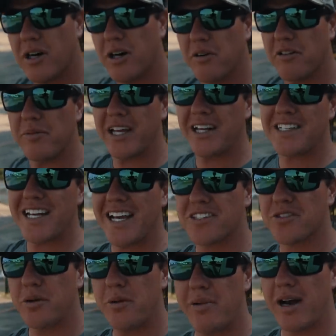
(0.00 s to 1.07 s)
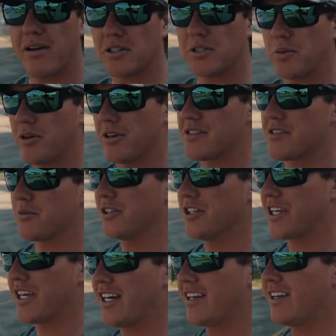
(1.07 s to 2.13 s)
Well, we've made it to S3 Powersports. We're
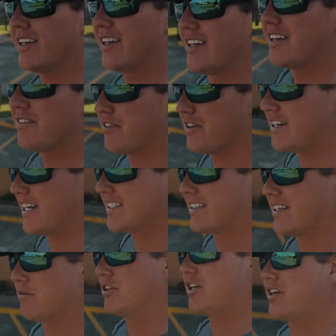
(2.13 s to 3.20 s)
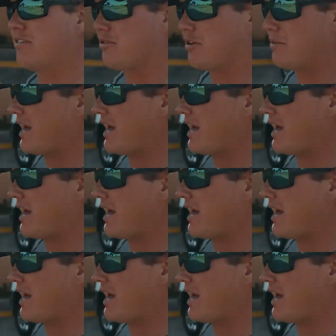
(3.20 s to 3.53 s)
looking for Dustin. We're looking for a